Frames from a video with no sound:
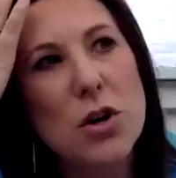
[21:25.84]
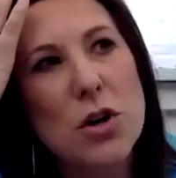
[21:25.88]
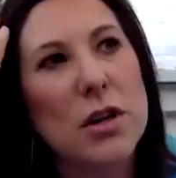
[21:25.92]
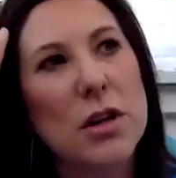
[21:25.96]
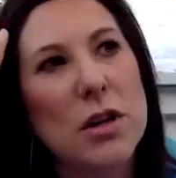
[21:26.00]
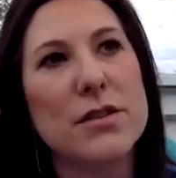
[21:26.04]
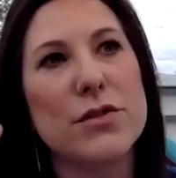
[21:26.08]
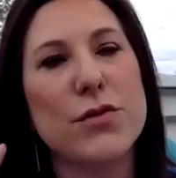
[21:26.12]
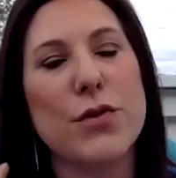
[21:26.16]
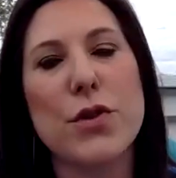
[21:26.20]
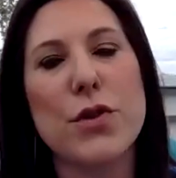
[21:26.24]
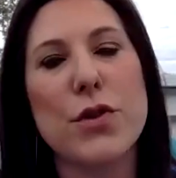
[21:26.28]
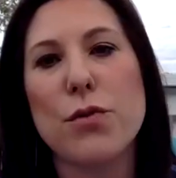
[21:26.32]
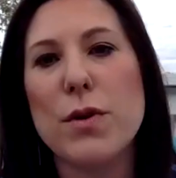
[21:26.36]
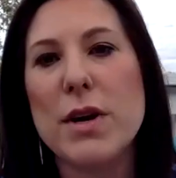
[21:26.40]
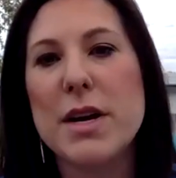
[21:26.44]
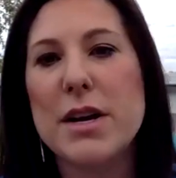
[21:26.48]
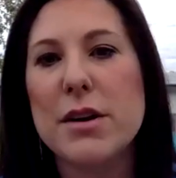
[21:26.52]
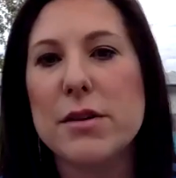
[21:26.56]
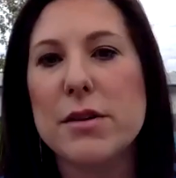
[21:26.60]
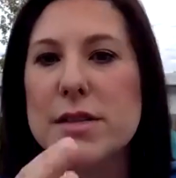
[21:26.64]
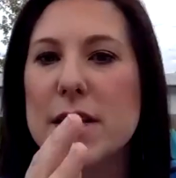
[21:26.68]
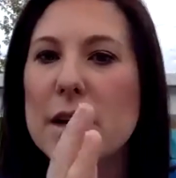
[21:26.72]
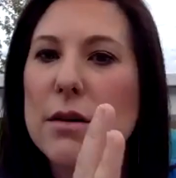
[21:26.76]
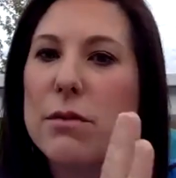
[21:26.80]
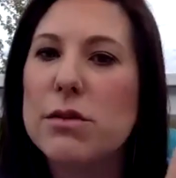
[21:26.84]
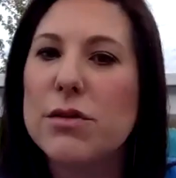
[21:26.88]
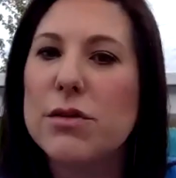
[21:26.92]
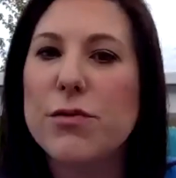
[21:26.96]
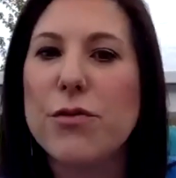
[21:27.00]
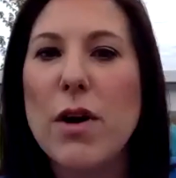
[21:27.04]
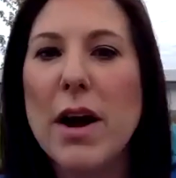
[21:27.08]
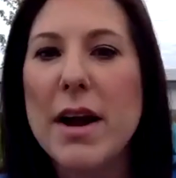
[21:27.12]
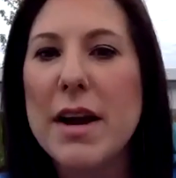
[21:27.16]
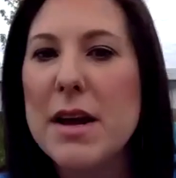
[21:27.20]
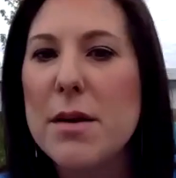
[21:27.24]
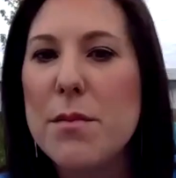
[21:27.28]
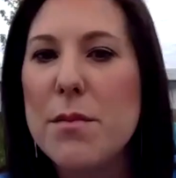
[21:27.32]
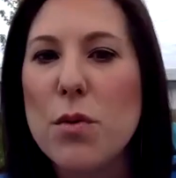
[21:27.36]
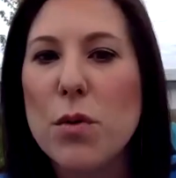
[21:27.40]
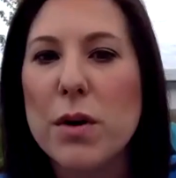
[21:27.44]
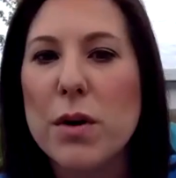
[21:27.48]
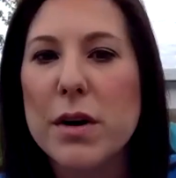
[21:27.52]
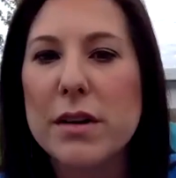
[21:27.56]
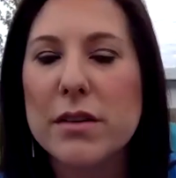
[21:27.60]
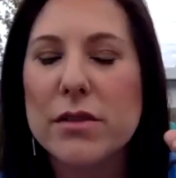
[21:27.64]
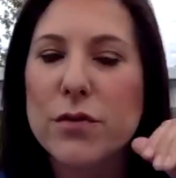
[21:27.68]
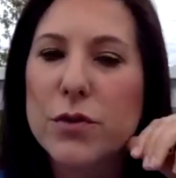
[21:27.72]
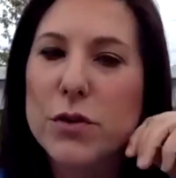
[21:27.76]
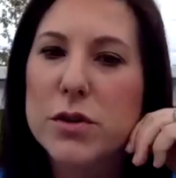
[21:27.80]
class for three years. That was Friday
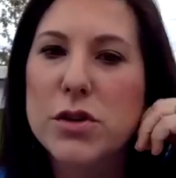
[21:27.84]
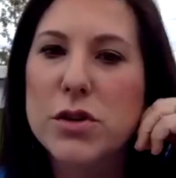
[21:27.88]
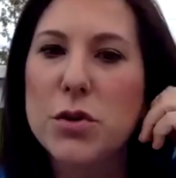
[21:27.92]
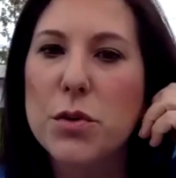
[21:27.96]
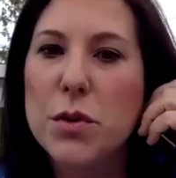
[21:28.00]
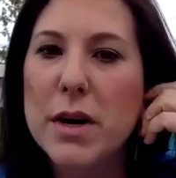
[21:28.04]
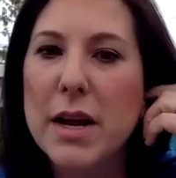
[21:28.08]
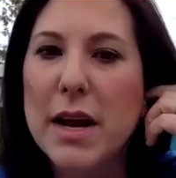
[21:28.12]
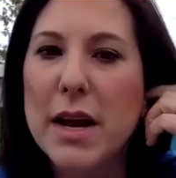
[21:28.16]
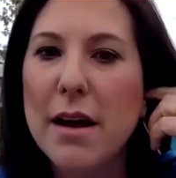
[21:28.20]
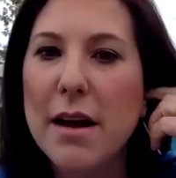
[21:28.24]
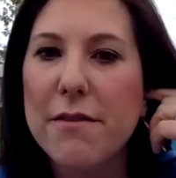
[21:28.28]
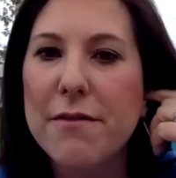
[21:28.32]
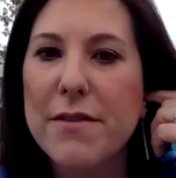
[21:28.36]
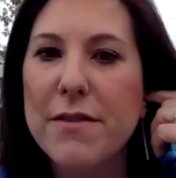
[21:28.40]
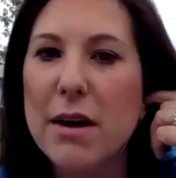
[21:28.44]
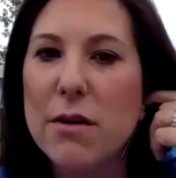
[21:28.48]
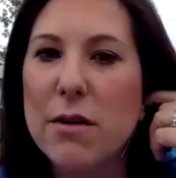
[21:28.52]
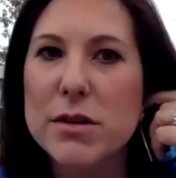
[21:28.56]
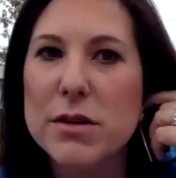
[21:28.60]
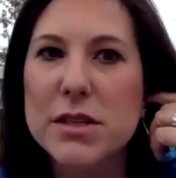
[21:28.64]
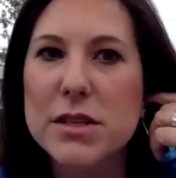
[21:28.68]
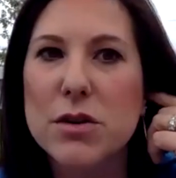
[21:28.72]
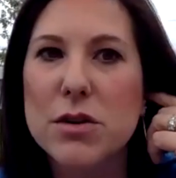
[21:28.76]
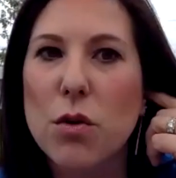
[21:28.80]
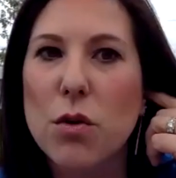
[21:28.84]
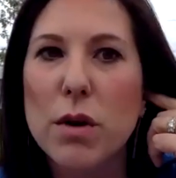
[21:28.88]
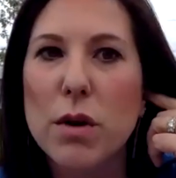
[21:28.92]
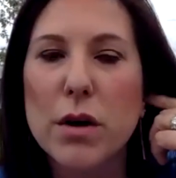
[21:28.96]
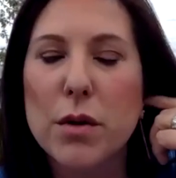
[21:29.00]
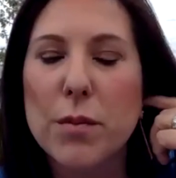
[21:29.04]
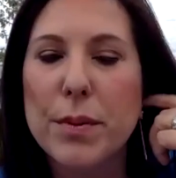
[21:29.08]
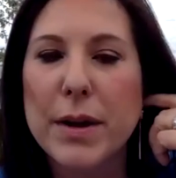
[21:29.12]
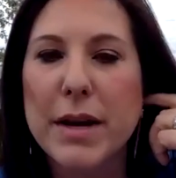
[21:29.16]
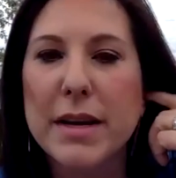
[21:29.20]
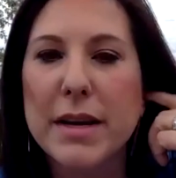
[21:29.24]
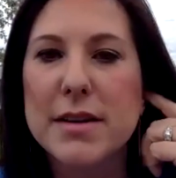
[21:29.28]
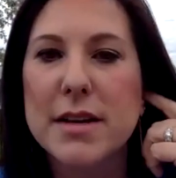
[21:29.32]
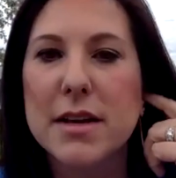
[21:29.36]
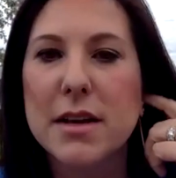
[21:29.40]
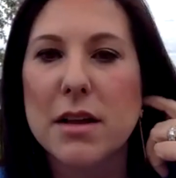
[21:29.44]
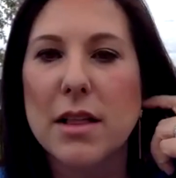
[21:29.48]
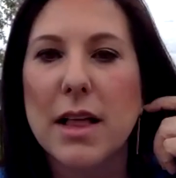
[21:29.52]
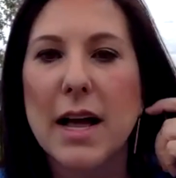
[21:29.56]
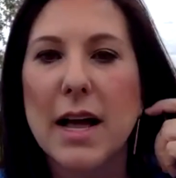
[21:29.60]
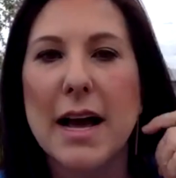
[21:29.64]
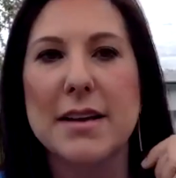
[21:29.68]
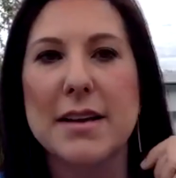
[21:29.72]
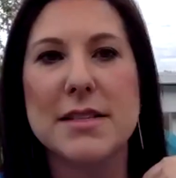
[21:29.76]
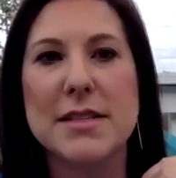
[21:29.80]
mornings for two and a half hours, an oil painting
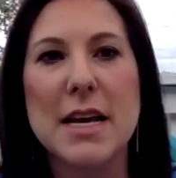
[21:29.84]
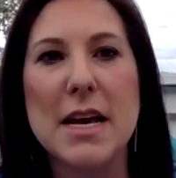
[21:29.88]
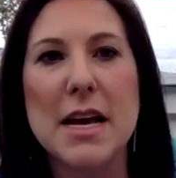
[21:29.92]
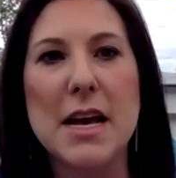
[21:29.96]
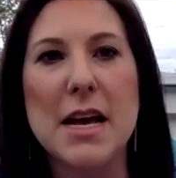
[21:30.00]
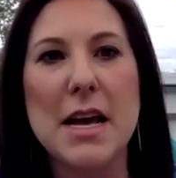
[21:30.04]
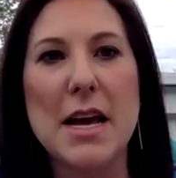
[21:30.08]
class.